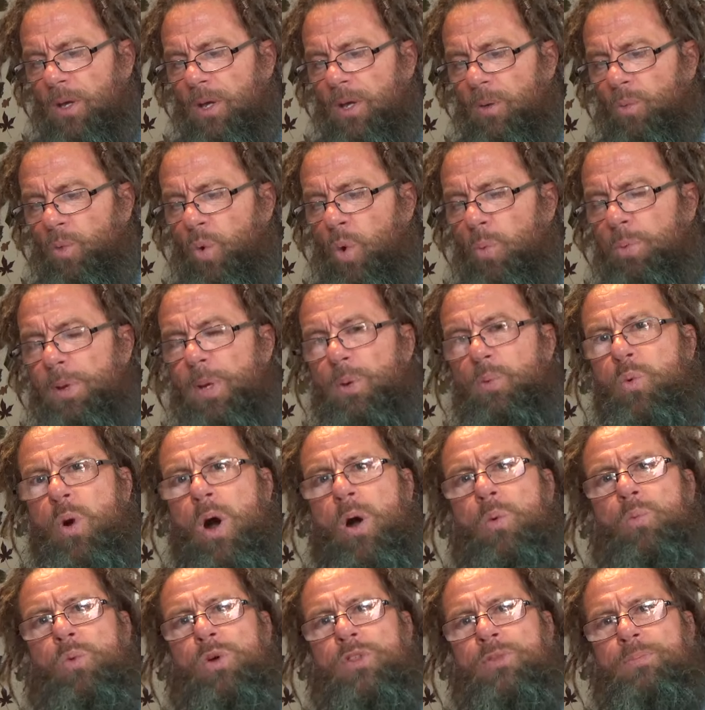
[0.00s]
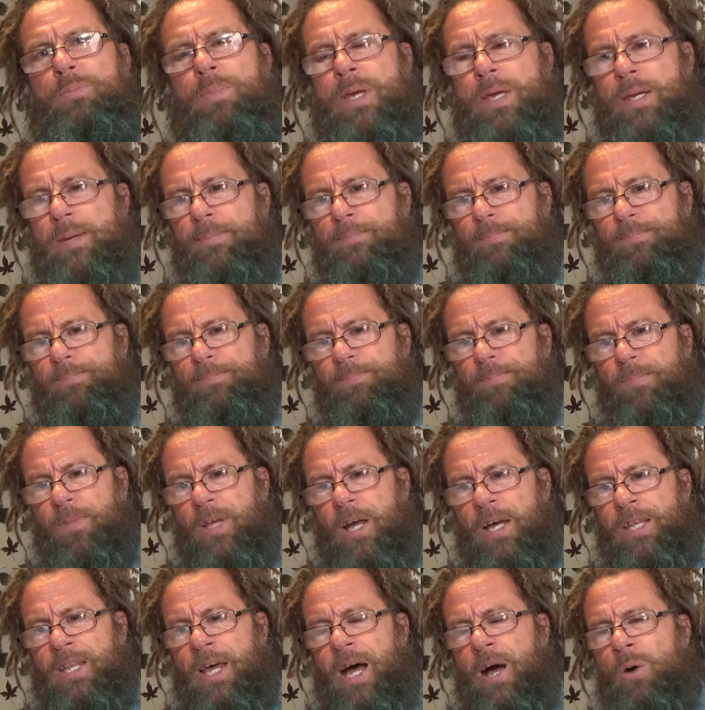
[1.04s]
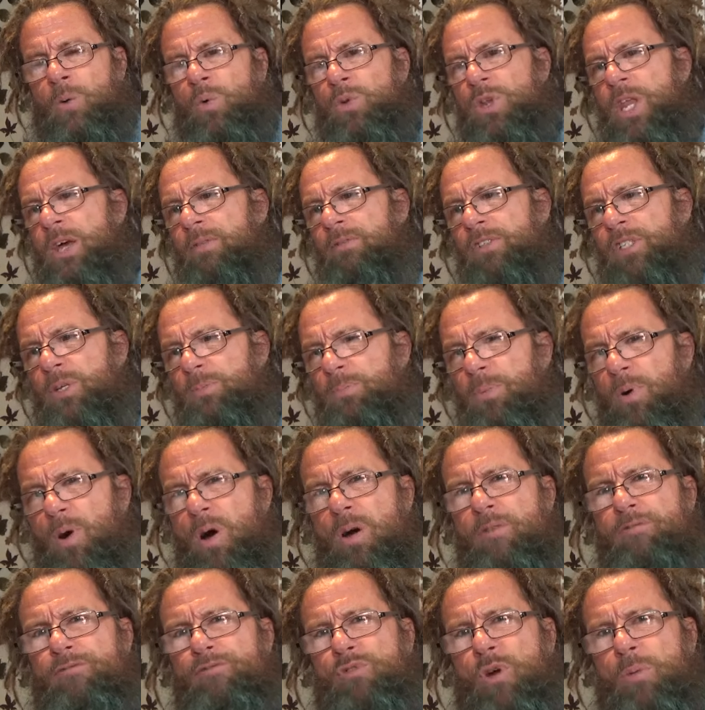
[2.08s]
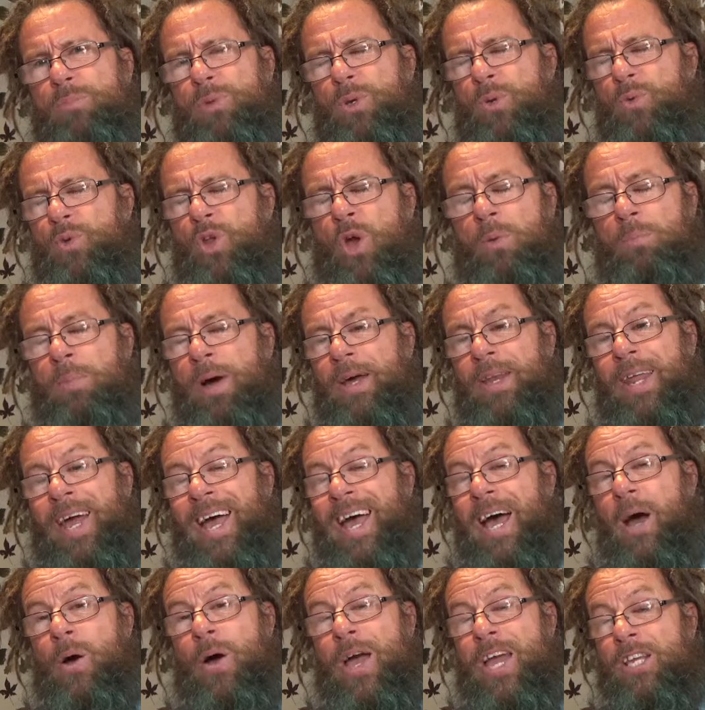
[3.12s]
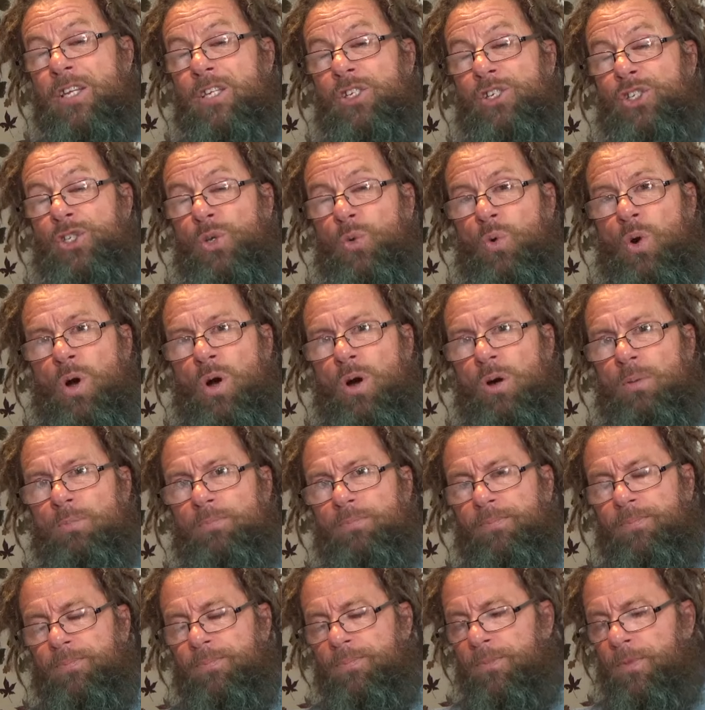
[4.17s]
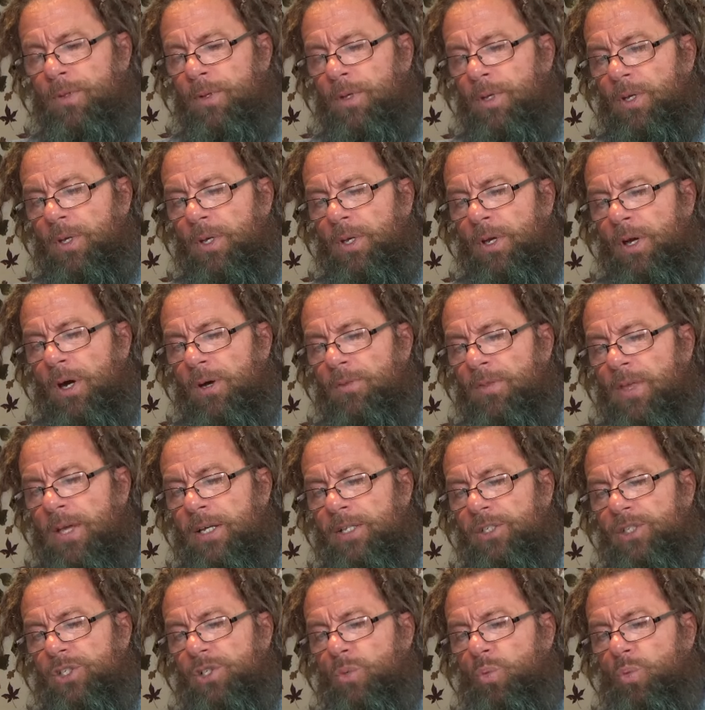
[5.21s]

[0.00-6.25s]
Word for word: will be one with me and I will never depart from you, no matter how heinous you are. And that's